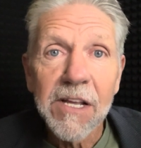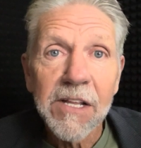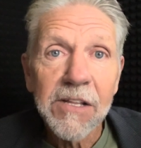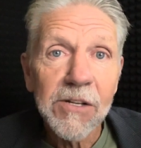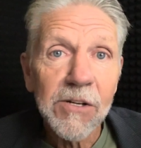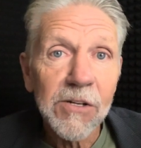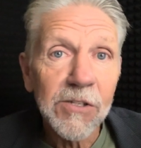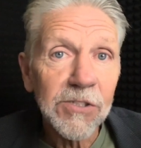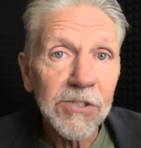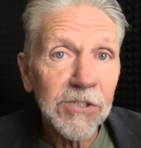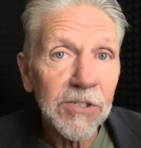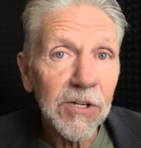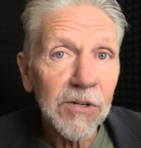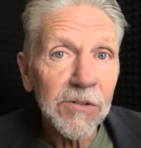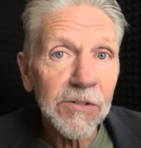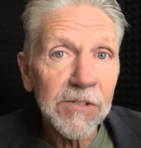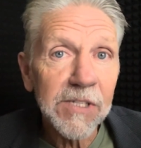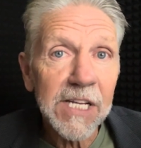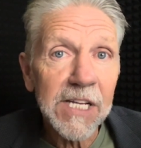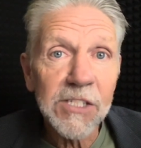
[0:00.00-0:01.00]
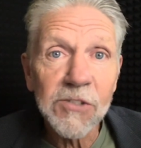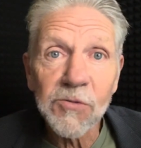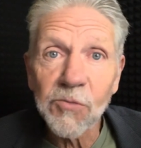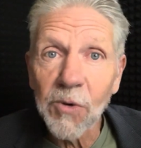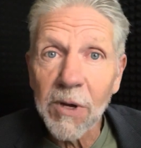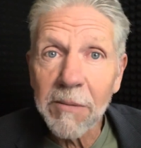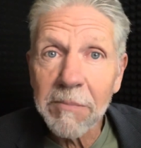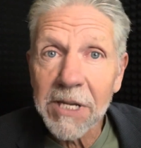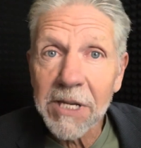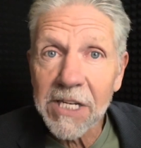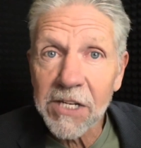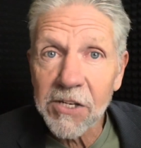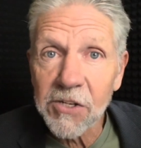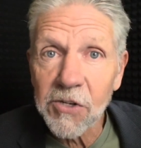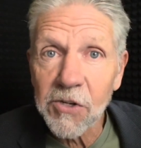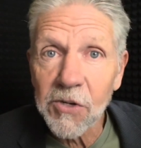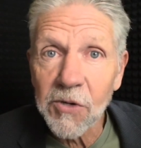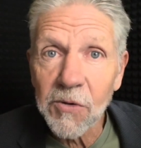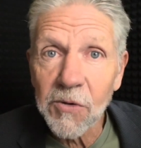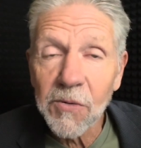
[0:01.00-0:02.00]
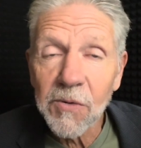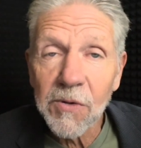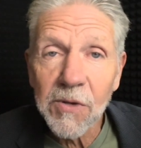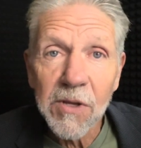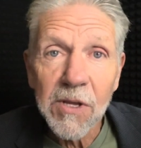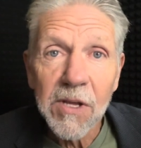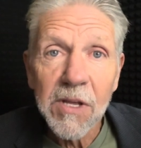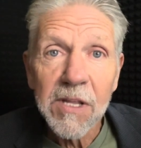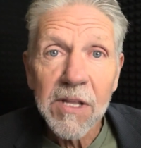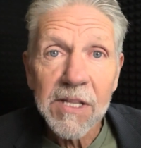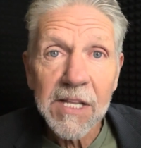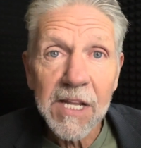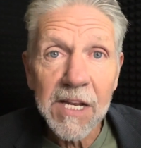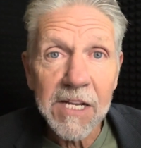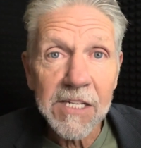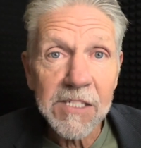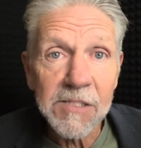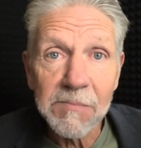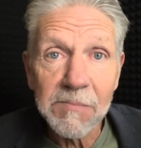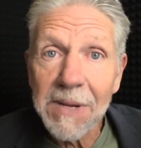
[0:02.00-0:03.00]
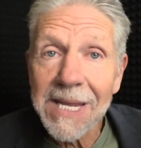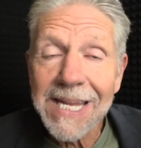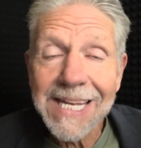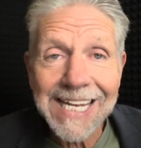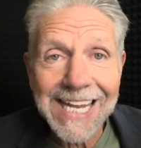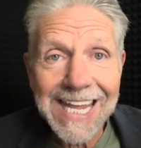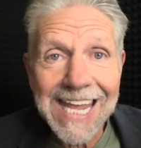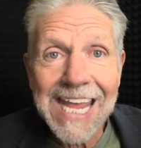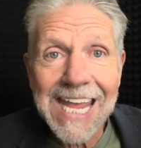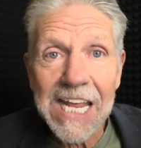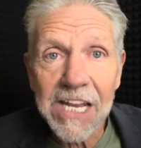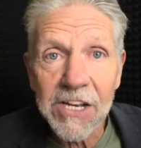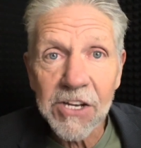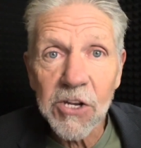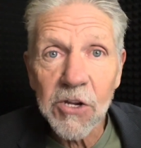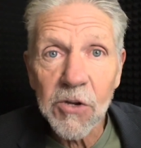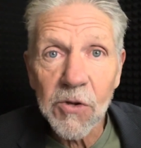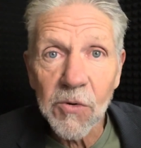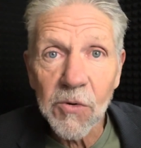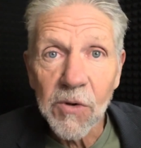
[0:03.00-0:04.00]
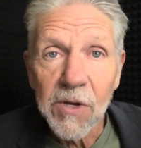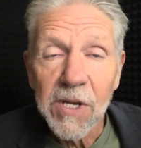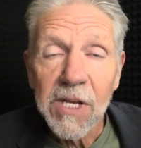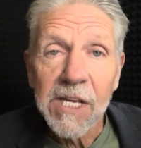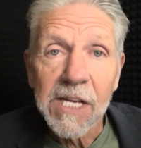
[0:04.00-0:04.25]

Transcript: There are certain things women can do that us men can't do,